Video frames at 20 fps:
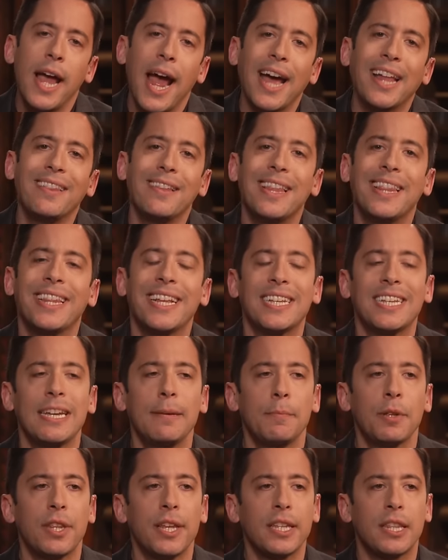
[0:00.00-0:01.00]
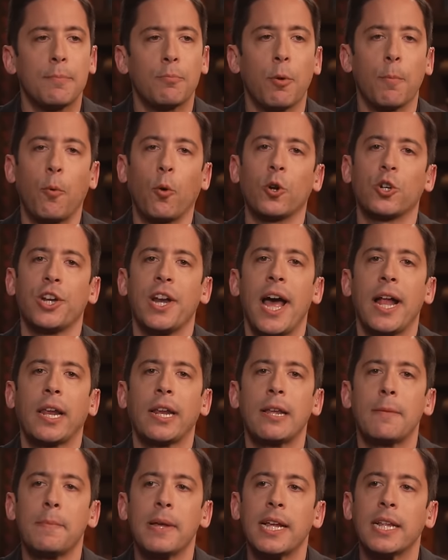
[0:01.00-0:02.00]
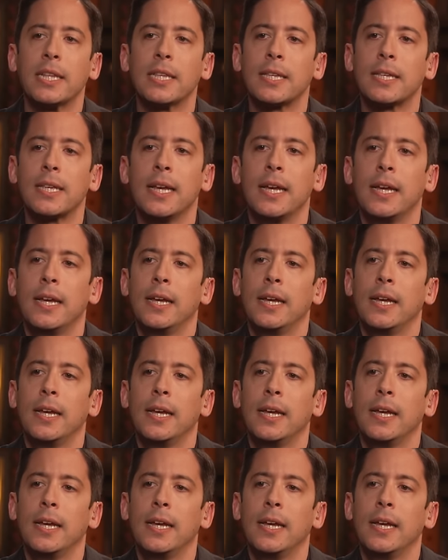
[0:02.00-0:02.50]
And, and they seem to think that proportionality means